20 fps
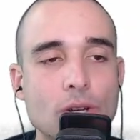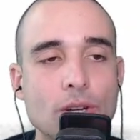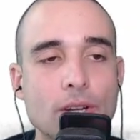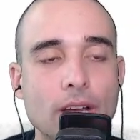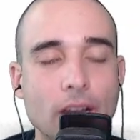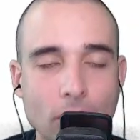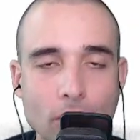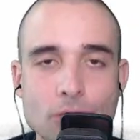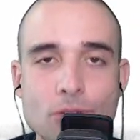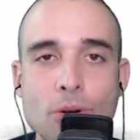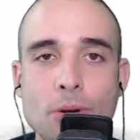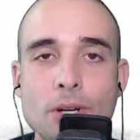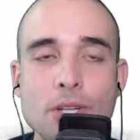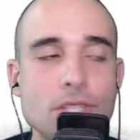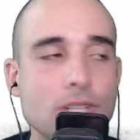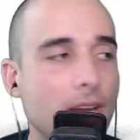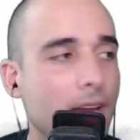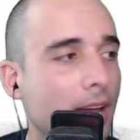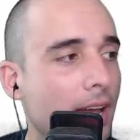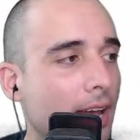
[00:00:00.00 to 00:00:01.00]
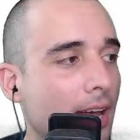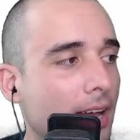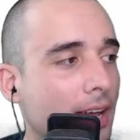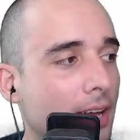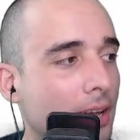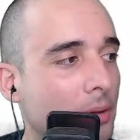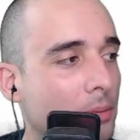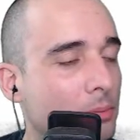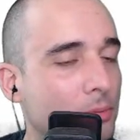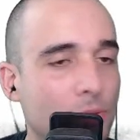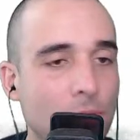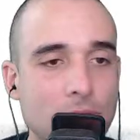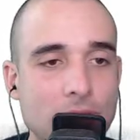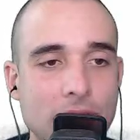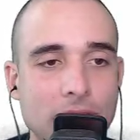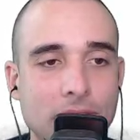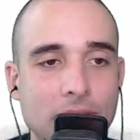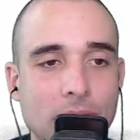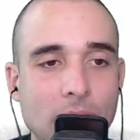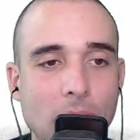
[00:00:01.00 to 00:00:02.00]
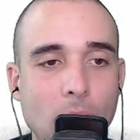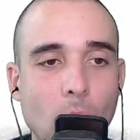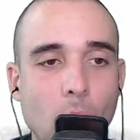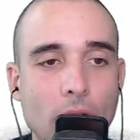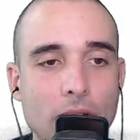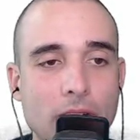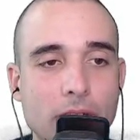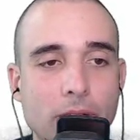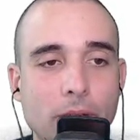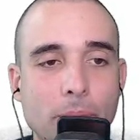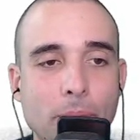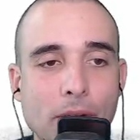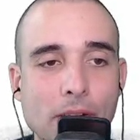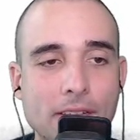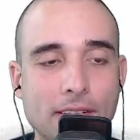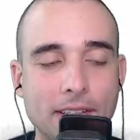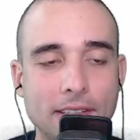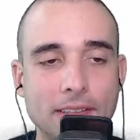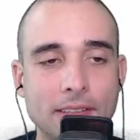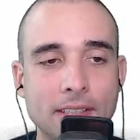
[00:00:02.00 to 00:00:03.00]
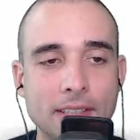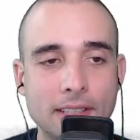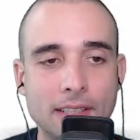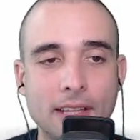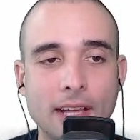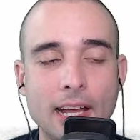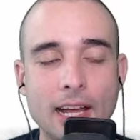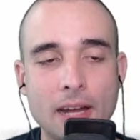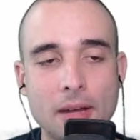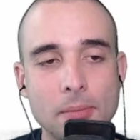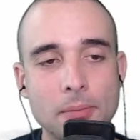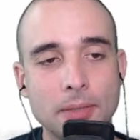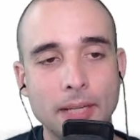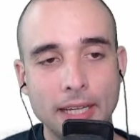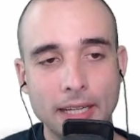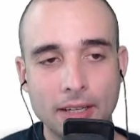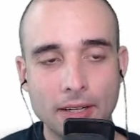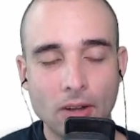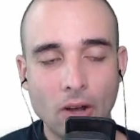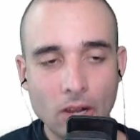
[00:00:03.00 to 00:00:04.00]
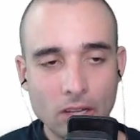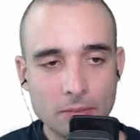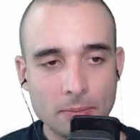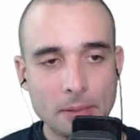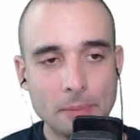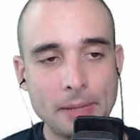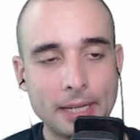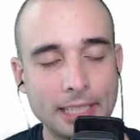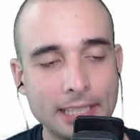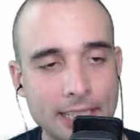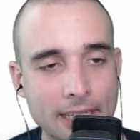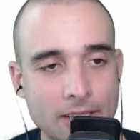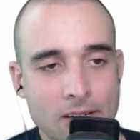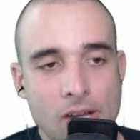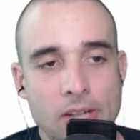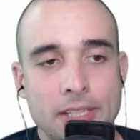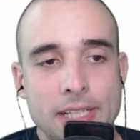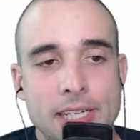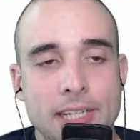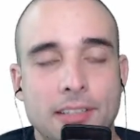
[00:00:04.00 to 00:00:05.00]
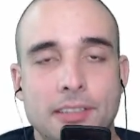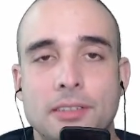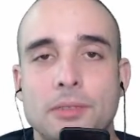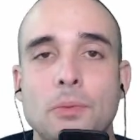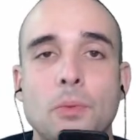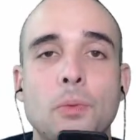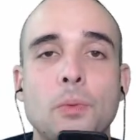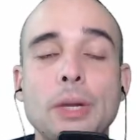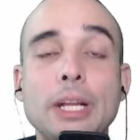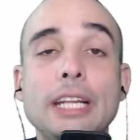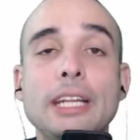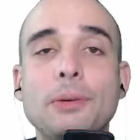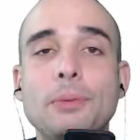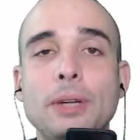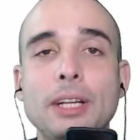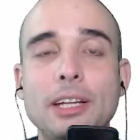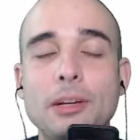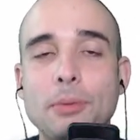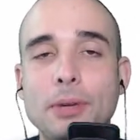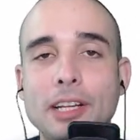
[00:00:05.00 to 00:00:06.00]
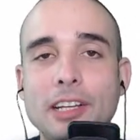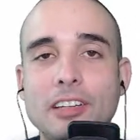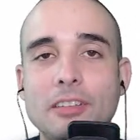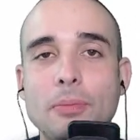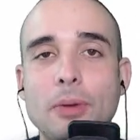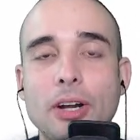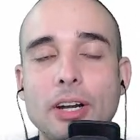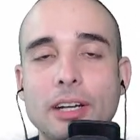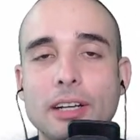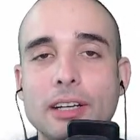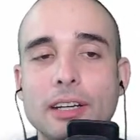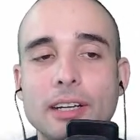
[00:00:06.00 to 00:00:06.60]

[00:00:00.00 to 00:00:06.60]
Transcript: Hello, George. George is a wonderful person, like all of my Bellingcat colleagues. Really, really, really smart.